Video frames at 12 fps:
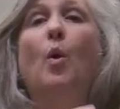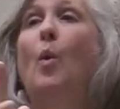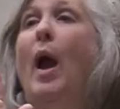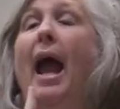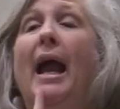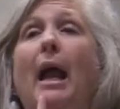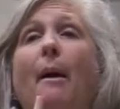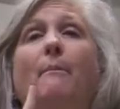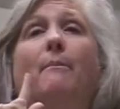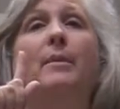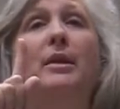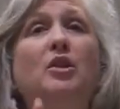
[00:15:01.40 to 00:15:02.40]
a
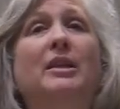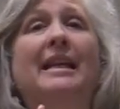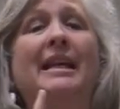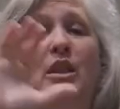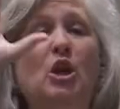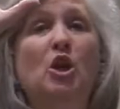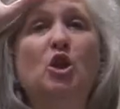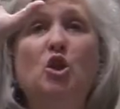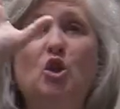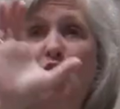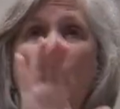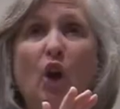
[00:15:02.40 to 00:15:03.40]
church
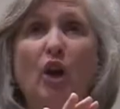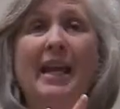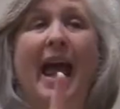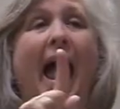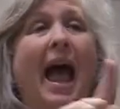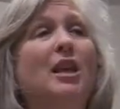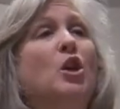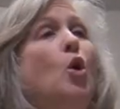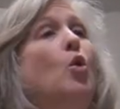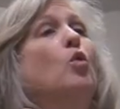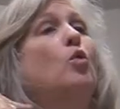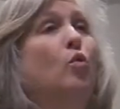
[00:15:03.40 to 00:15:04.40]
corporately
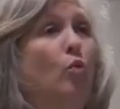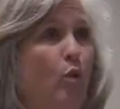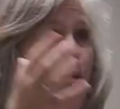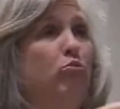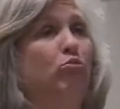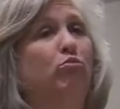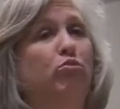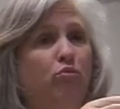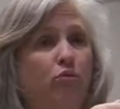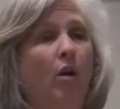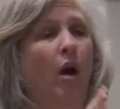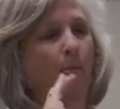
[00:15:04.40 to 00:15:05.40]
being
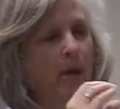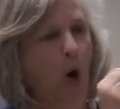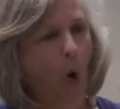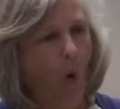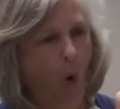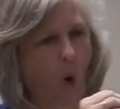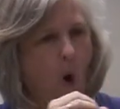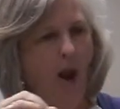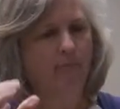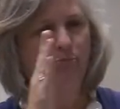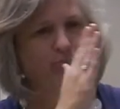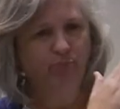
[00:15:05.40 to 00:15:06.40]
organized and
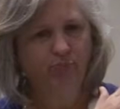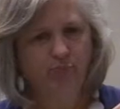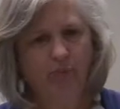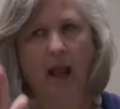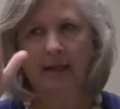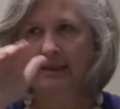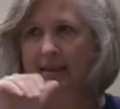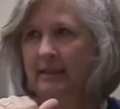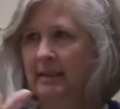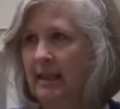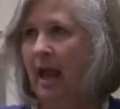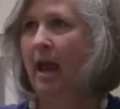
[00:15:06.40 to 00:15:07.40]
sent out two
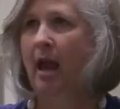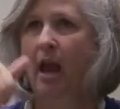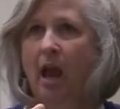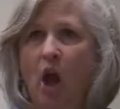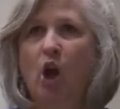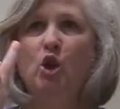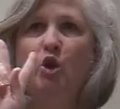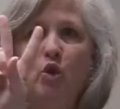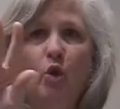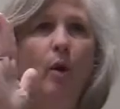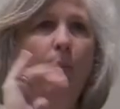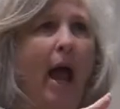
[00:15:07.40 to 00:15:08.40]
by two
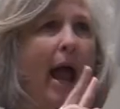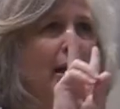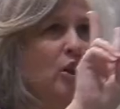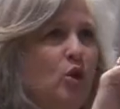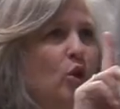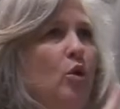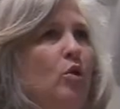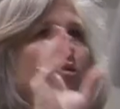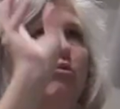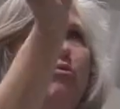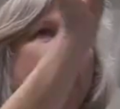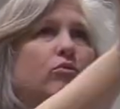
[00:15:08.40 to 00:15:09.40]
to win people to
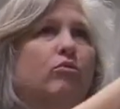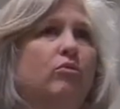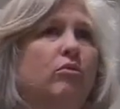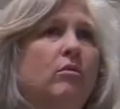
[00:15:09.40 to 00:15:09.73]
Christ,